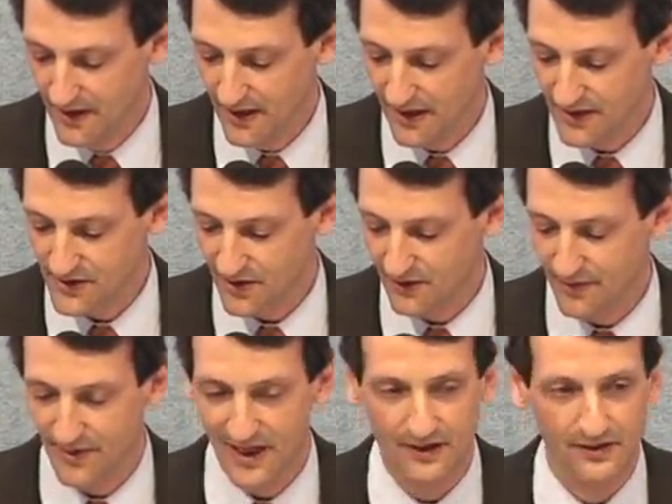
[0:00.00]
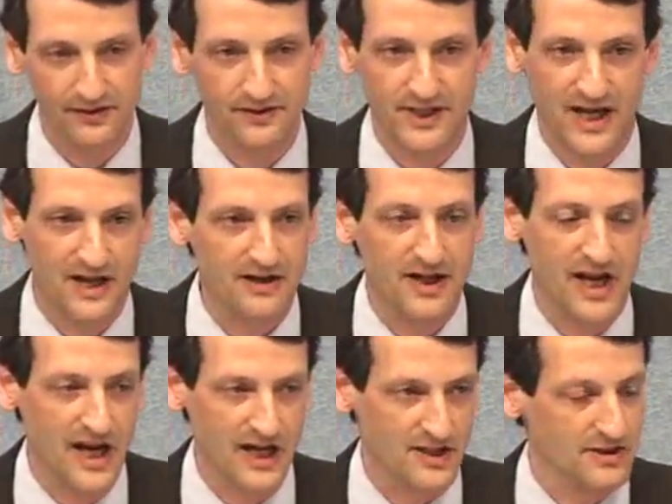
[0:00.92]
And so in about 10
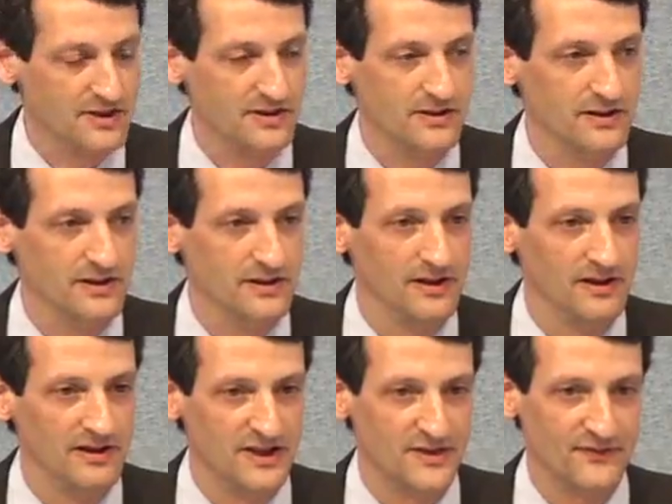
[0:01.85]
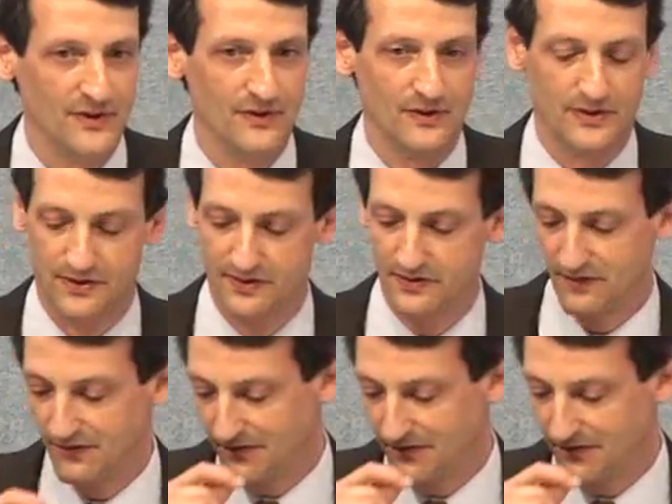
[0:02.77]
days, these folks,